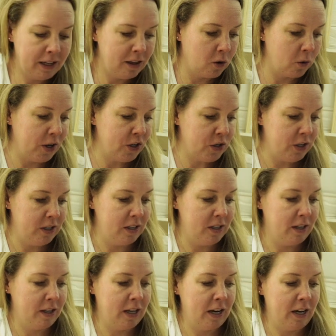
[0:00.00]
the
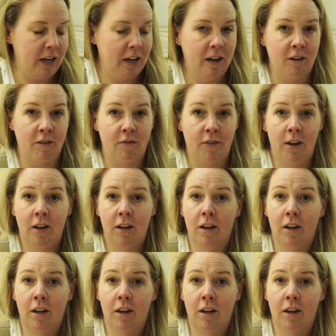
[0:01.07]
question that I have